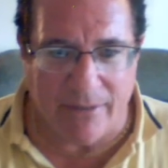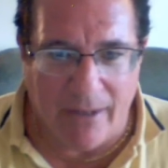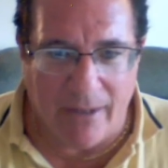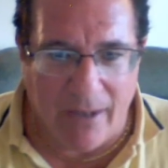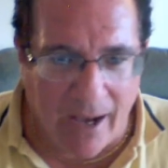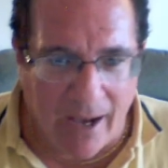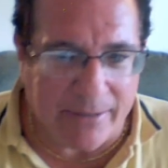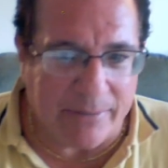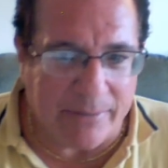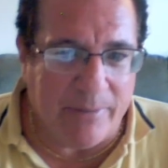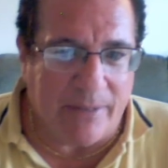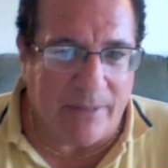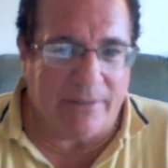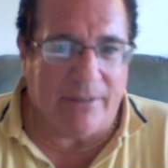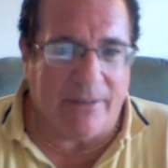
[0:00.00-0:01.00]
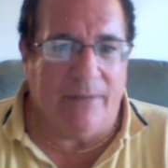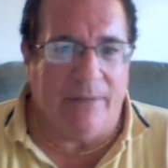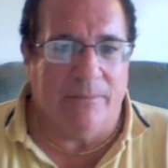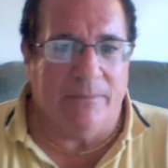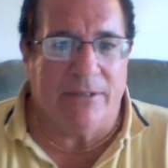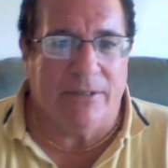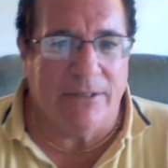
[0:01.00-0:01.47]
I could bet the game
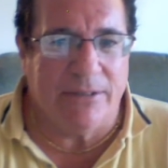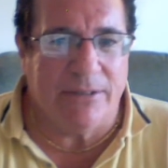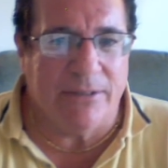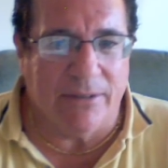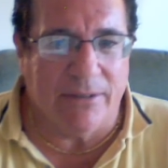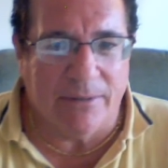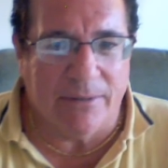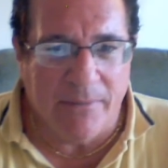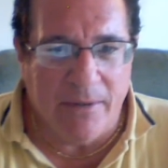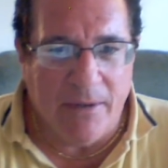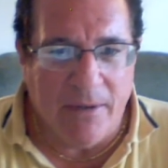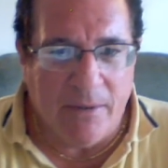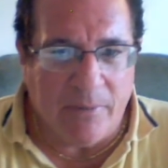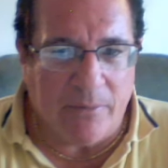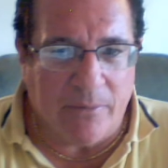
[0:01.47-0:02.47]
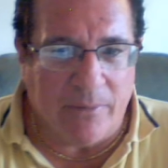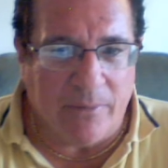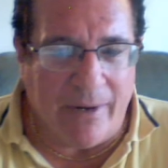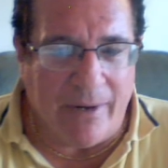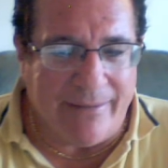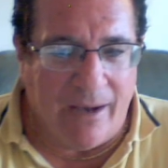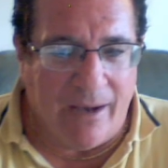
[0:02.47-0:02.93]
much easier. But
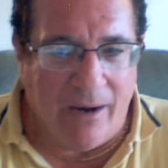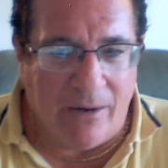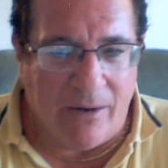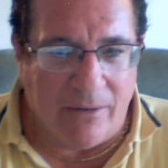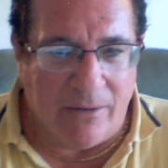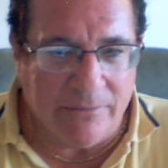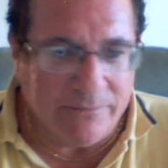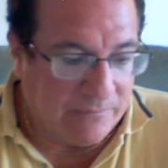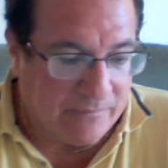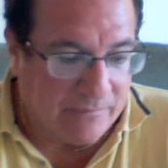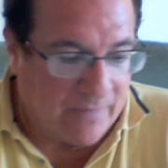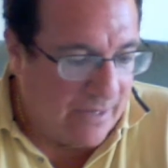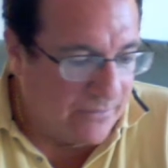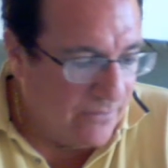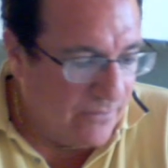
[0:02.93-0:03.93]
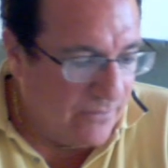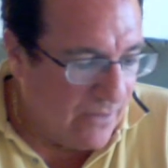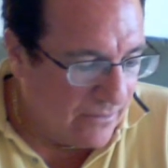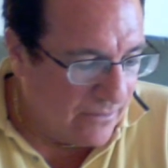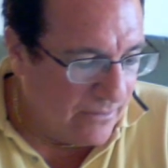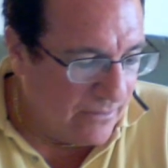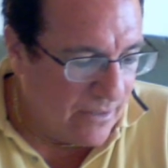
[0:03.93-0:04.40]
right now, I don't know how
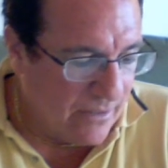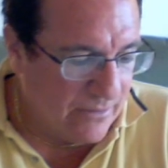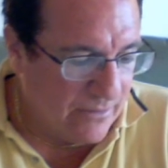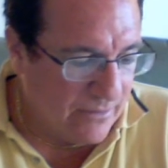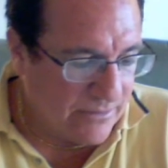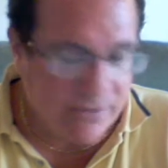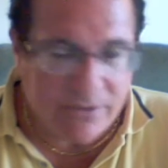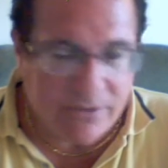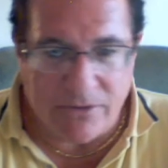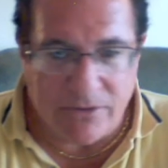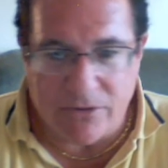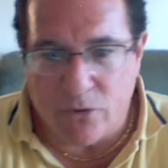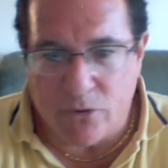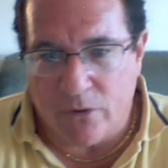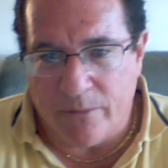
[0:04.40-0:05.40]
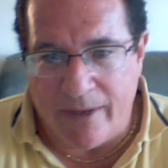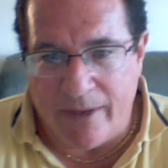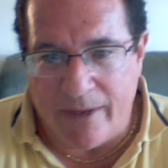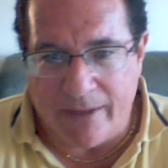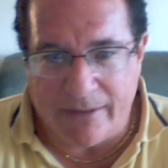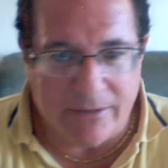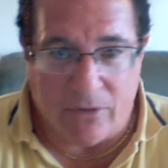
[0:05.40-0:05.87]
good our TCU's
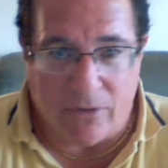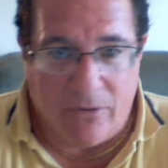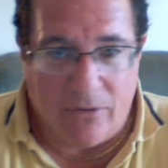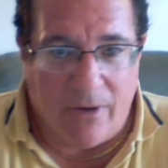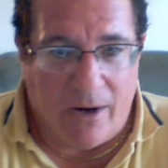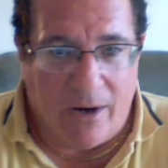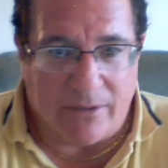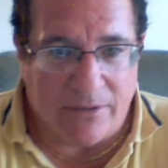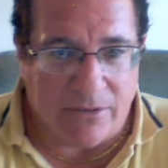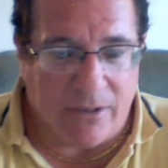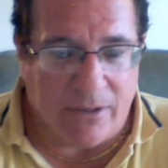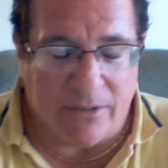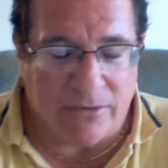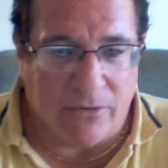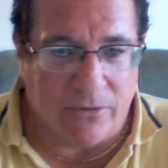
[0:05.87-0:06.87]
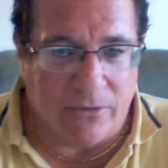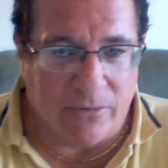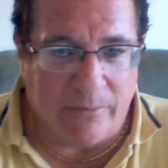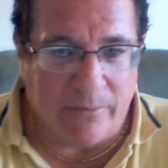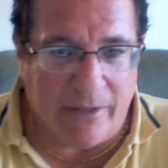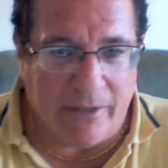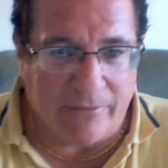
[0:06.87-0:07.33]
quarterback is or Arkansas's
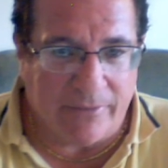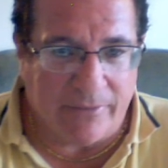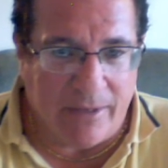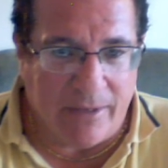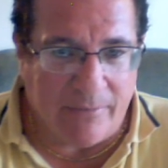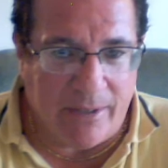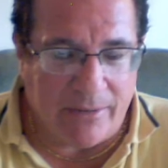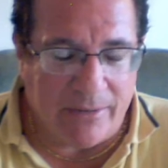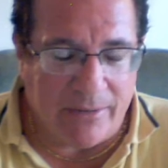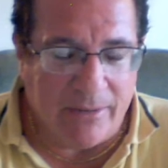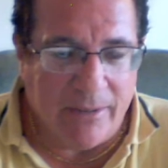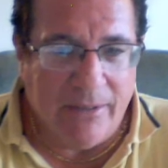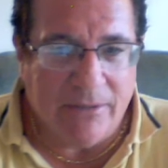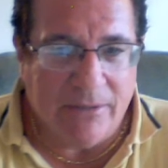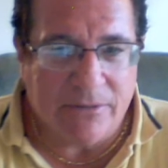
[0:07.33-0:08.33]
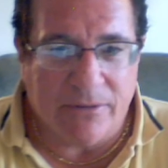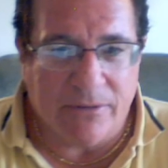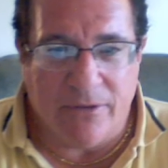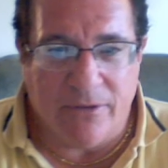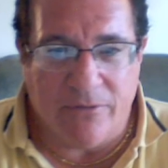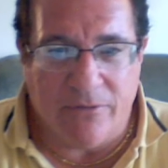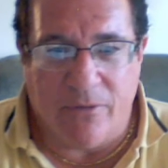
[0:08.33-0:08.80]
quarterback for that matter. So
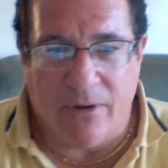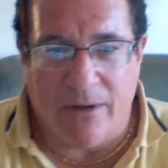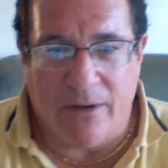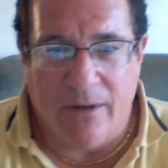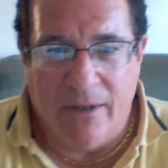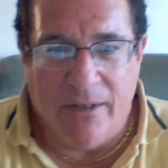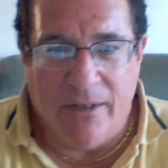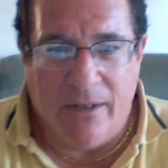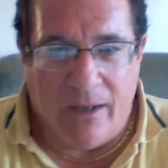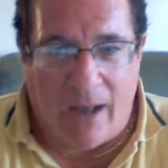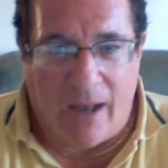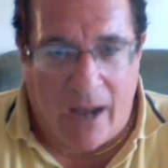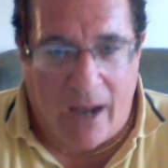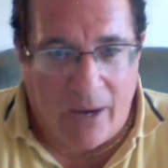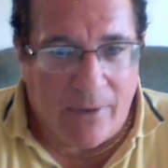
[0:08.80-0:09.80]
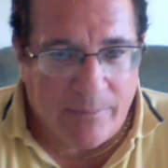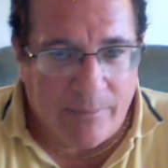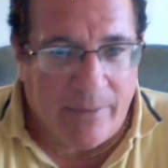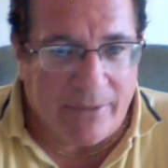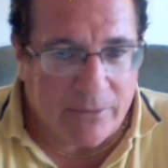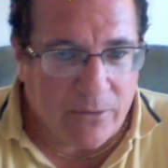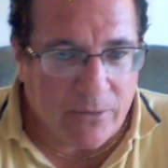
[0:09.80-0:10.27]
therefore, I want to
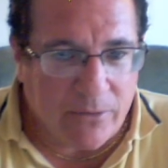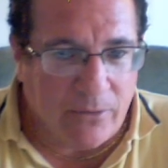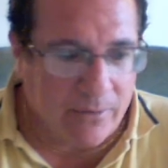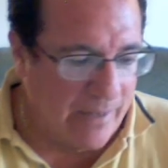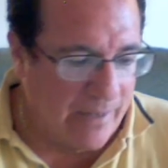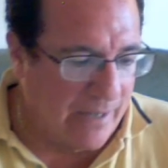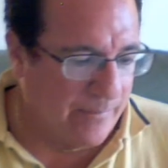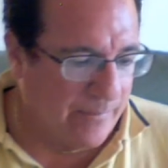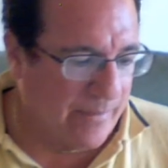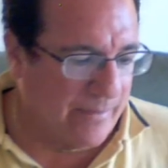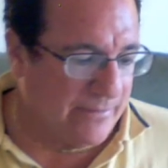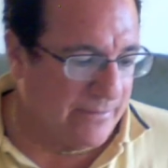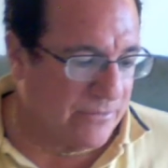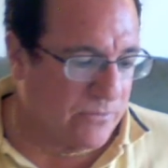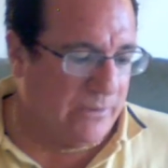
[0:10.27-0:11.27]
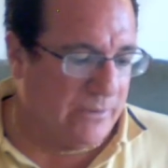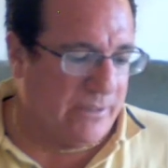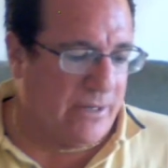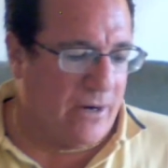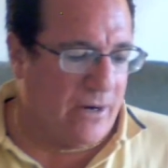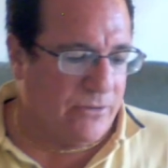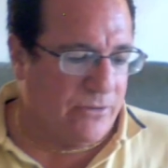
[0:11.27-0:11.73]
bet the quarterback, but it's really
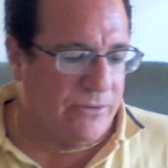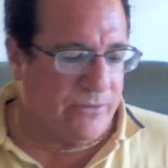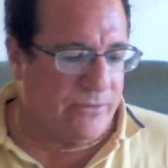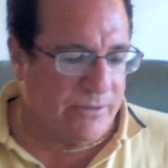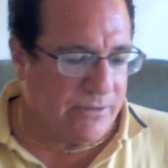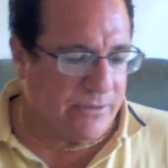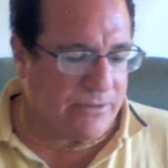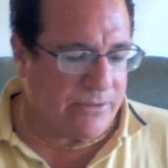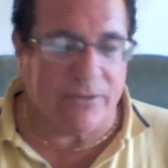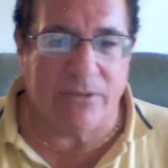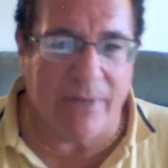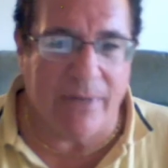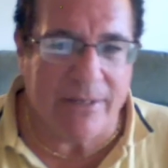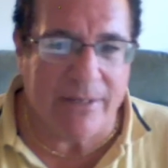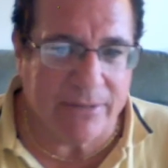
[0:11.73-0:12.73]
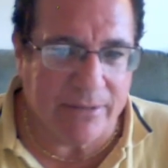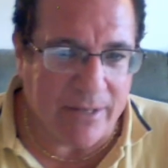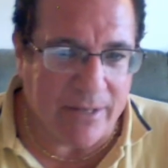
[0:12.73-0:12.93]
hard to in this situation.